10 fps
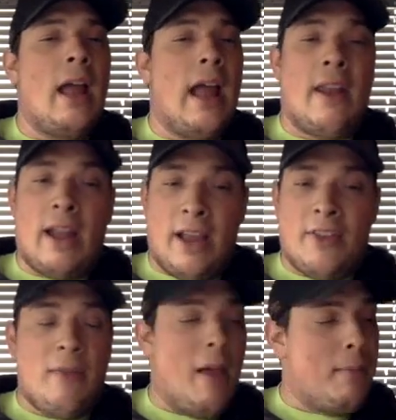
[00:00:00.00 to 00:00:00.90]
And like I
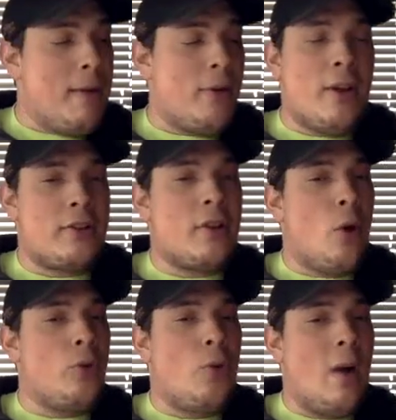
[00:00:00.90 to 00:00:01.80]
said, that bitterness
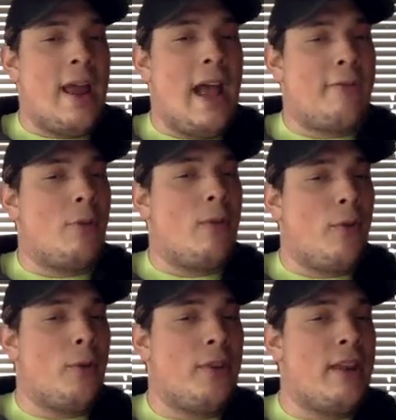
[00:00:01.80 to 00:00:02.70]
goes away after the
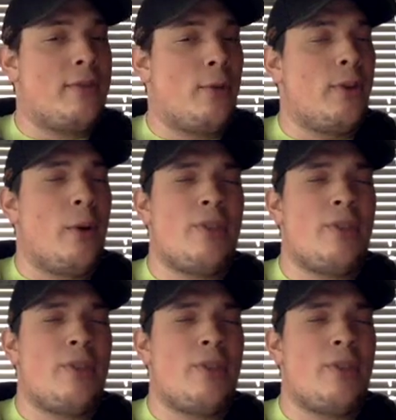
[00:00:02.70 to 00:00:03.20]
first inch or so.